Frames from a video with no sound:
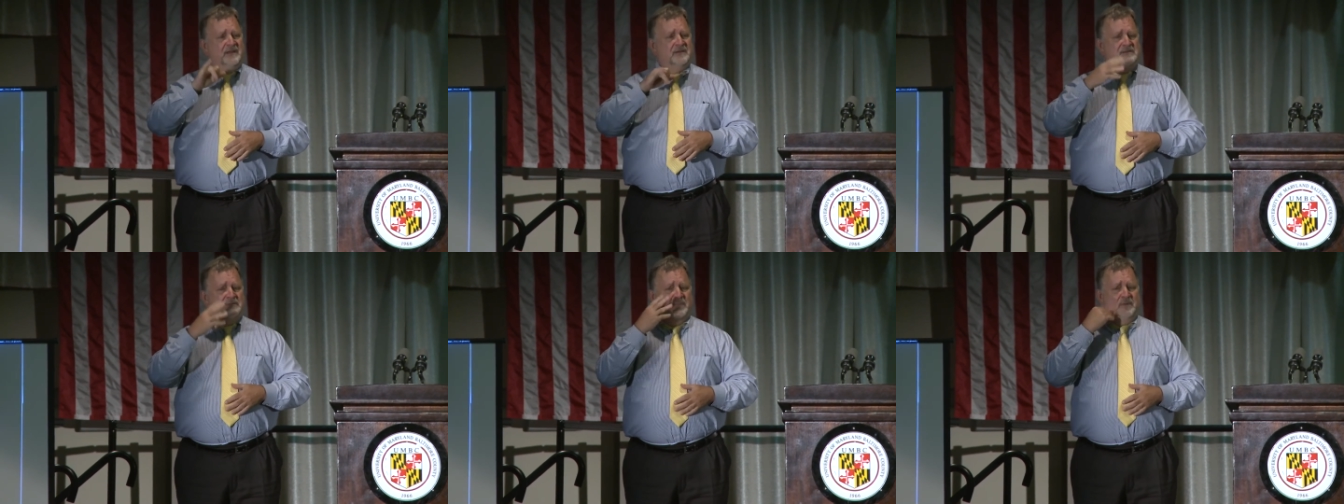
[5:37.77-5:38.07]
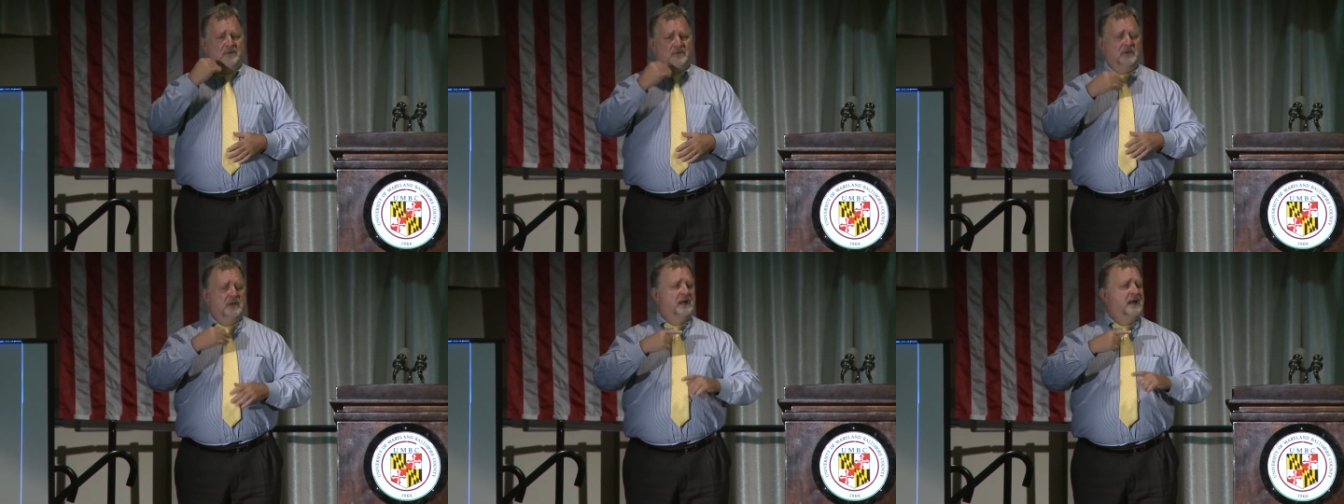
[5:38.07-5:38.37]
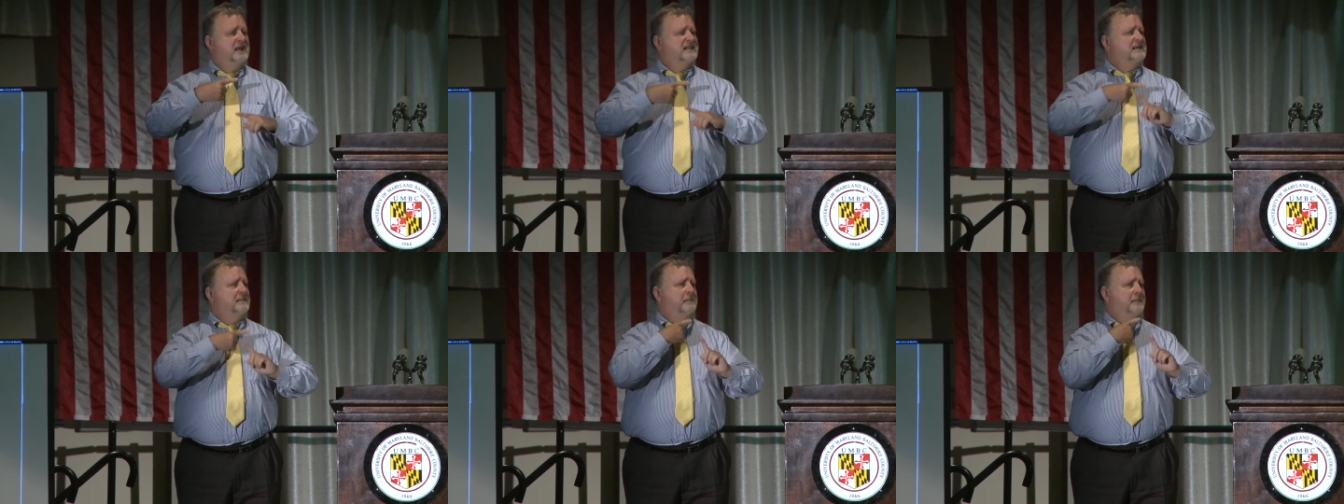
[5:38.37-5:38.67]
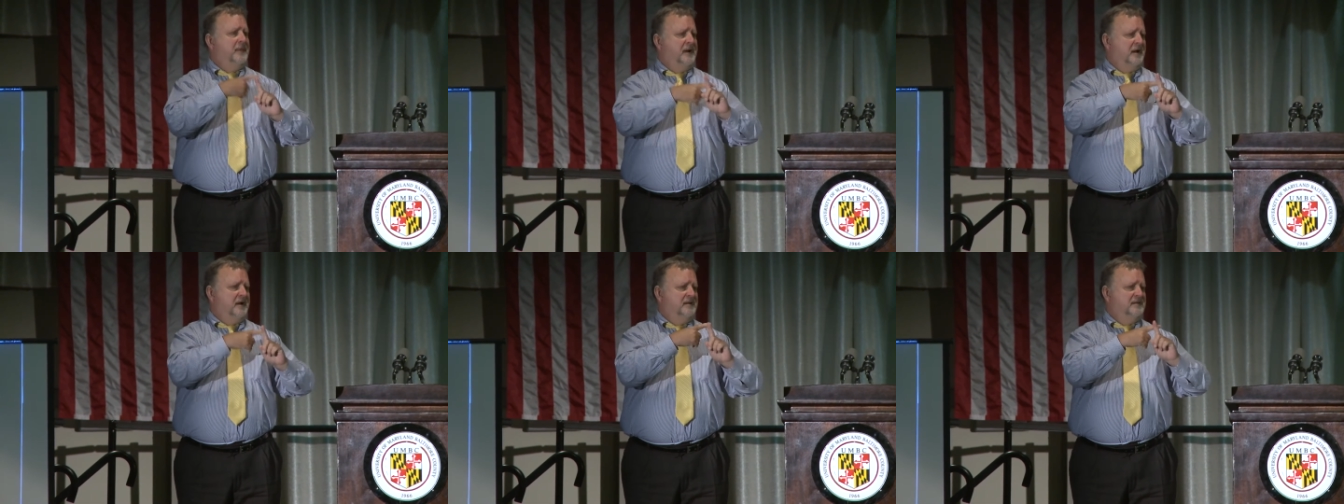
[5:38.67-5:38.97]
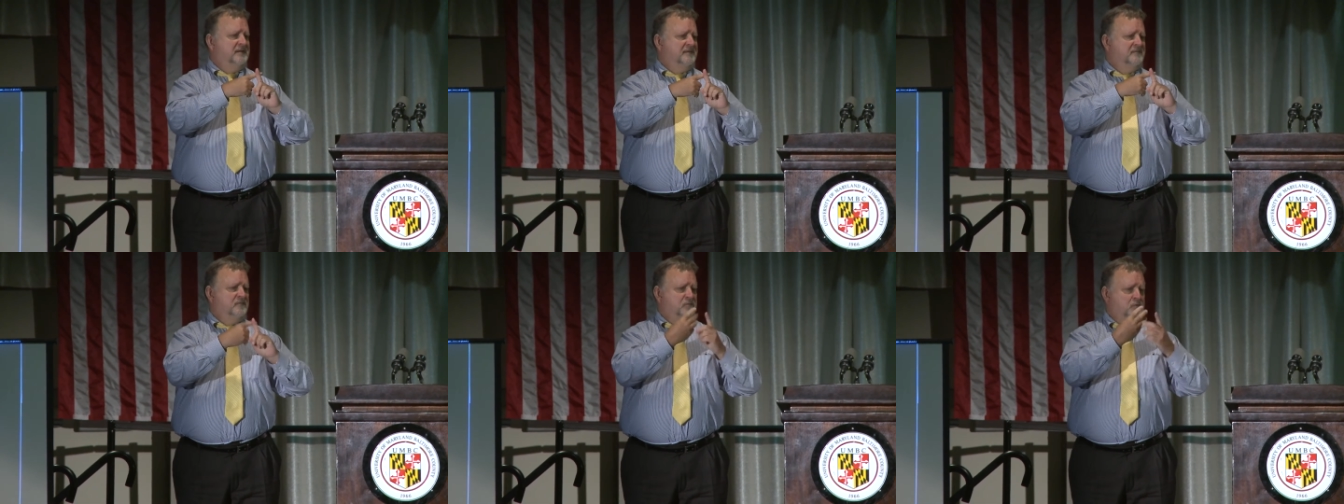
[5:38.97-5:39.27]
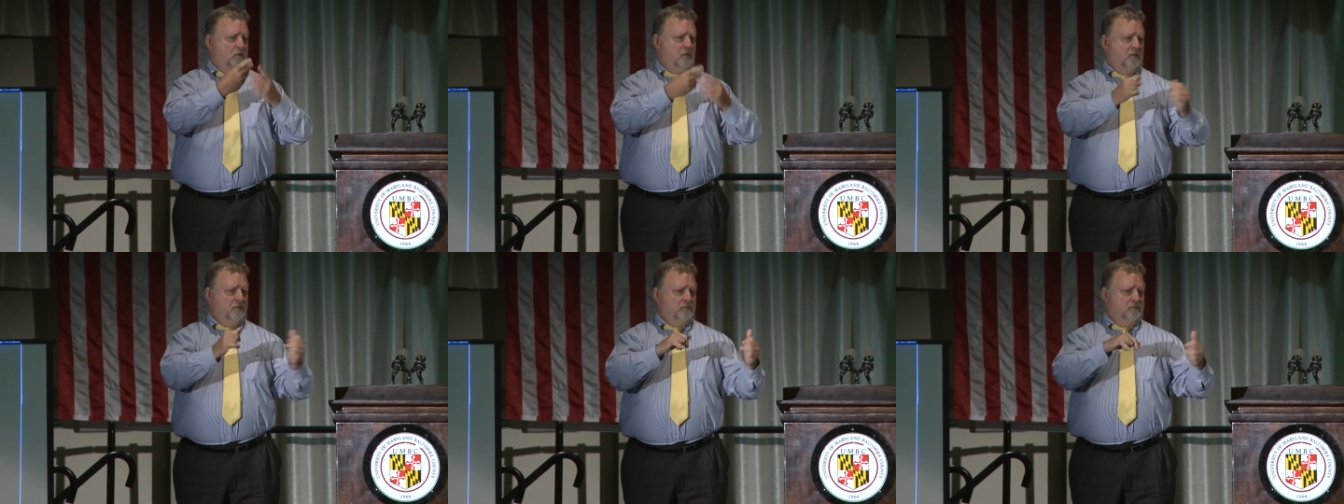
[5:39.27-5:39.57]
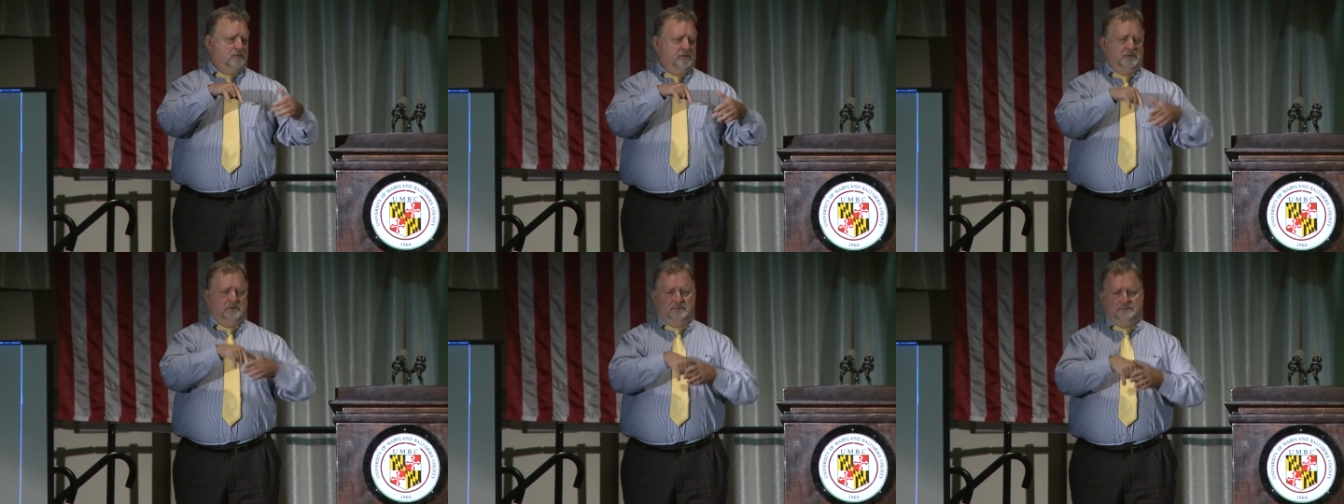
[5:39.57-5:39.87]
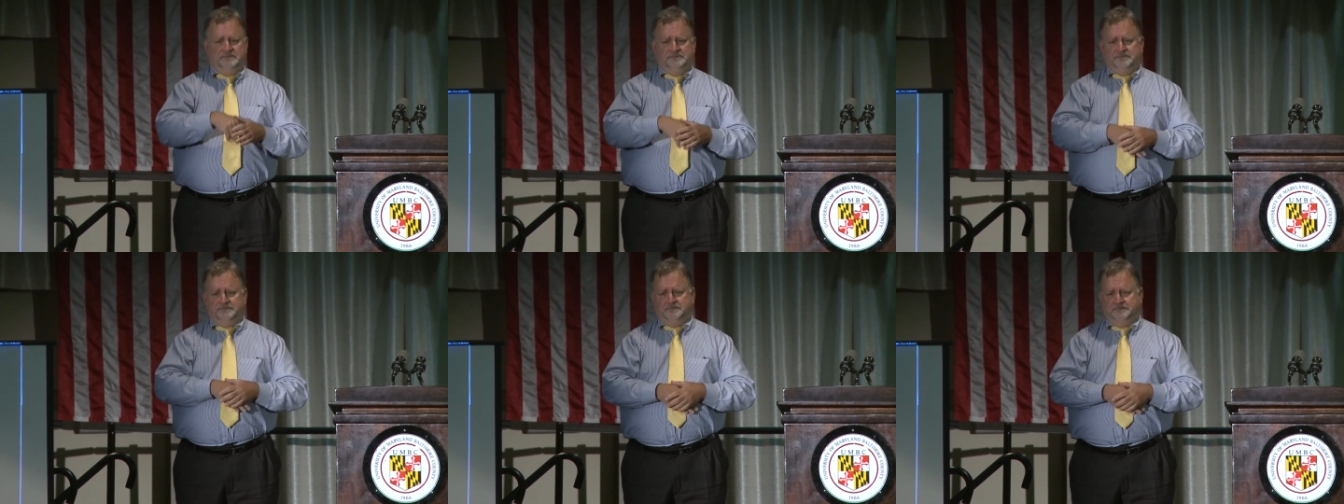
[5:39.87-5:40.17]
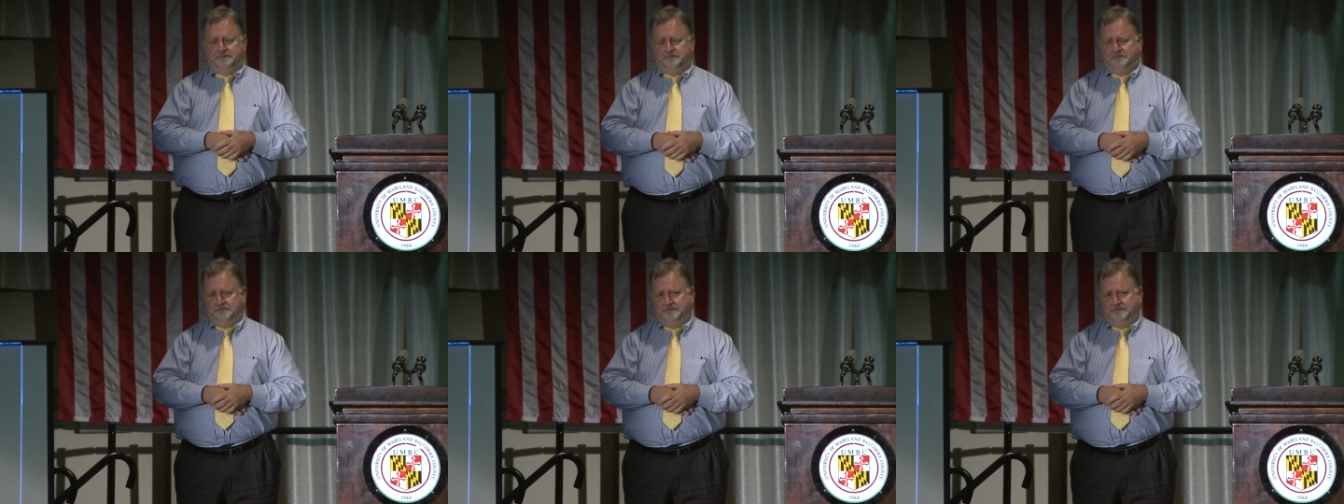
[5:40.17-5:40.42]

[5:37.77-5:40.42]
In fact, 90% of the time,